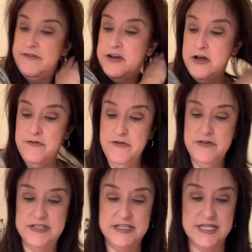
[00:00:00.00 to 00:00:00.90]
video for
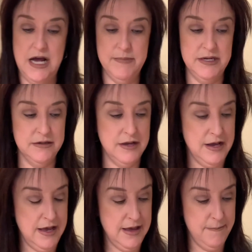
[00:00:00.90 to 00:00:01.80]
this is coming,
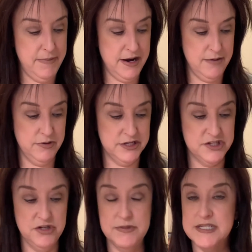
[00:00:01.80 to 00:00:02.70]
but I would
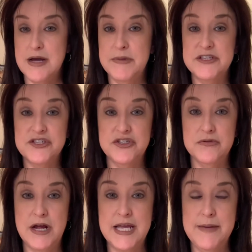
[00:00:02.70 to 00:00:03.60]
assume it's coming
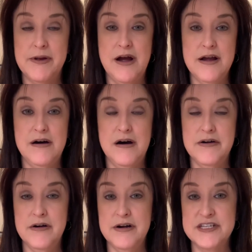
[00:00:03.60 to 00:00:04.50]
soon. I keep an eye on
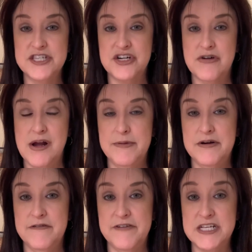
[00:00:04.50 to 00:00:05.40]
her Instagram and
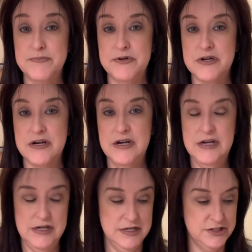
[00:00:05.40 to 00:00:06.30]
her Facebook
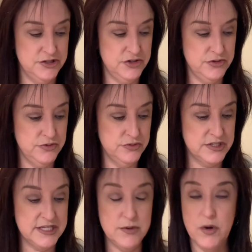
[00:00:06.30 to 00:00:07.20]
to
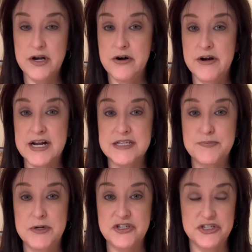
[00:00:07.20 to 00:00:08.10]
see when her next
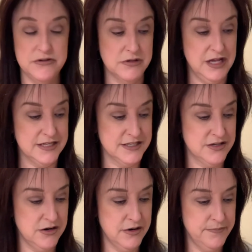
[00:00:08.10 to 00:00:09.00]
punch needle classes are.